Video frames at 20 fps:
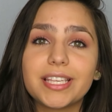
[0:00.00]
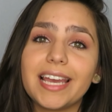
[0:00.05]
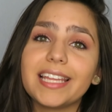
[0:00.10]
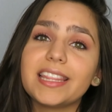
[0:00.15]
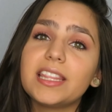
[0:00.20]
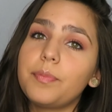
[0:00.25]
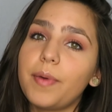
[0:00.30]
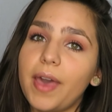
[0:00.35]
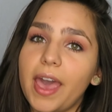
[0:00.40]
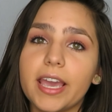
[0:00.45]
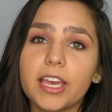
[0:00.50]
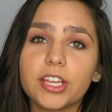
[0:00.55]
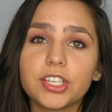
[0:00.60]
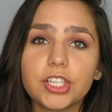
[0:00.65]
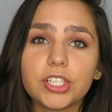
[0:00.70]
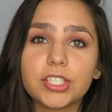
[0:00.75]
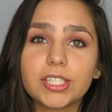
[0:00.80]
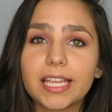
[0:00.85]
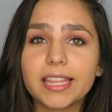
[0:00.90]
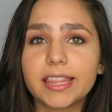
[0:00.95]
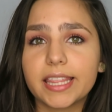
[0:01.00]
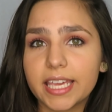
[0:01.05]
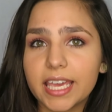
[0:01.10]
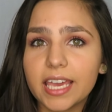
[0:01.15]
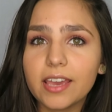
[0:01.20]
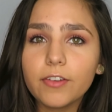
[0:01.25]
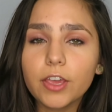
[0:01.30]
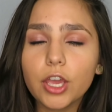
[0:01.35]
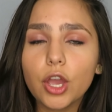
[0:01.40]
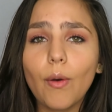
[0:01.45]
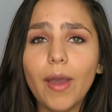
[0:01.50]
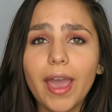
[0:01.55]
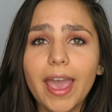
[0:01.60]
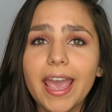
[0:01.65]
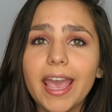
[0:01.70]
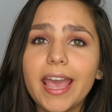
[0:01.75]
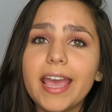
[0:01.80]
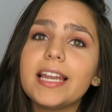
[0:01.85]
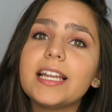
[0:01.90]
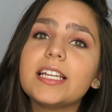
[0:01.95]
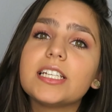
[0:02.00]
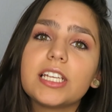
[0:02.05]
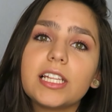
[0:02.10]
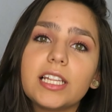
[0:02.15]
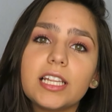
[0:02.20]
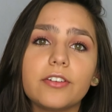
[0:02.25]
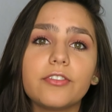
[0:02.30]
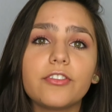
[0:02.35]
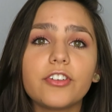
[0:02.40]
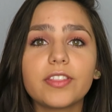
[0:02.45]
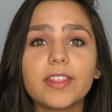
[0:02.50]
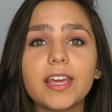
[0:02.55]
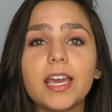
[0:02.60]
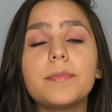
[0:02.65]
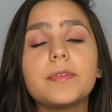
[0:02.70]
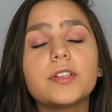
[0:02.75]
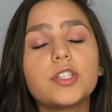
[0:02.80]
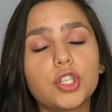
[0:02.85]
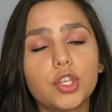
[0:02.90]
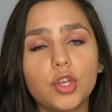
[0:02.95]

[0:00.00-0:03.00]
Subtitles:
get the packages that they give you, and deliver them